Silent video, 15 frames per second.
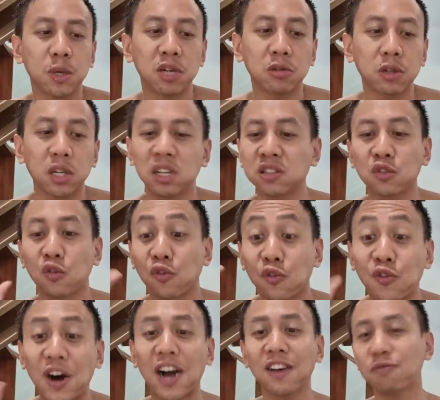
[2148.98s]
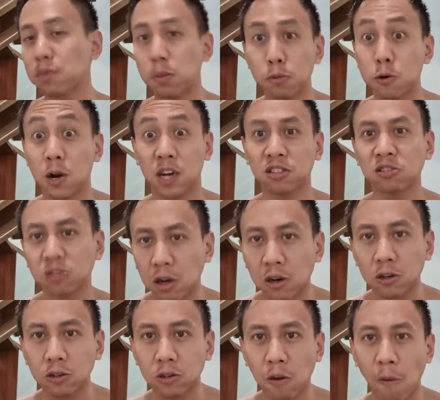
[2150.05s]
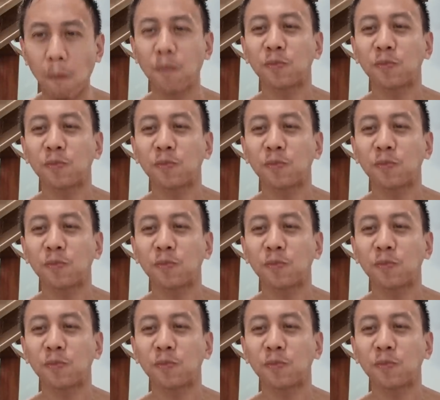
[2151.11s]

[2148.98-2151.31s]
meal is 5 Mabuhay stars.